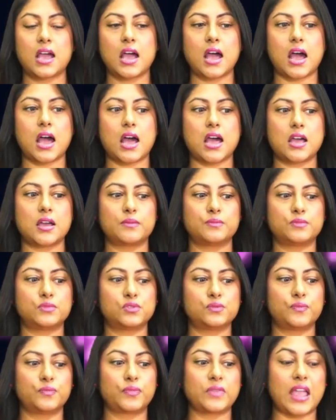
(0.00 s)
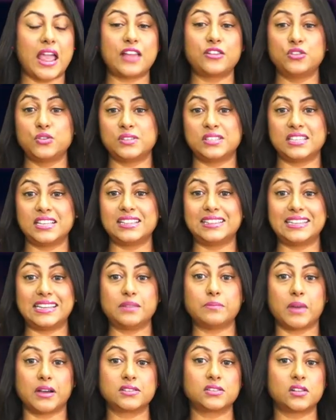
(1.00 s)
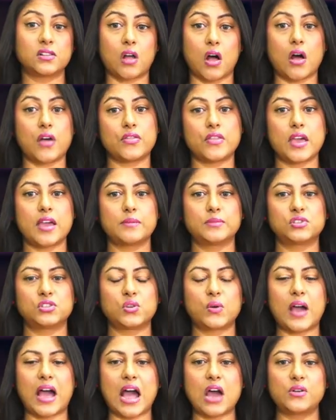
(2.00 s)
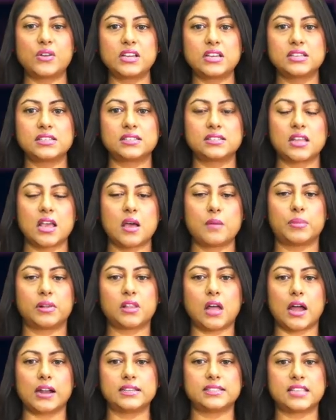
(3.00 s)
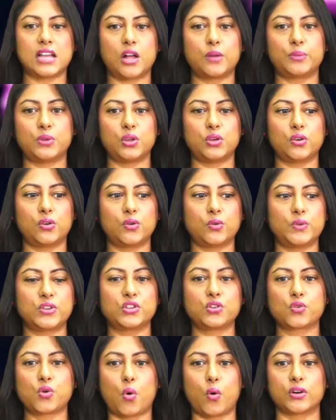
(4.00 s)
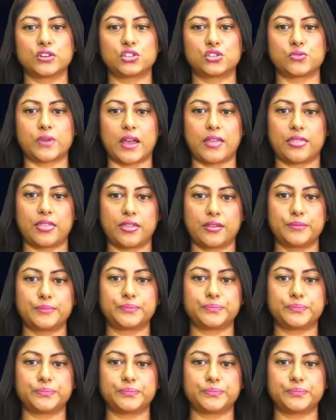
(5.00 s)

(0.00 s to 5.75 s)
Um, and you see lean muscle on them. So how does Pilates help you with your core strength?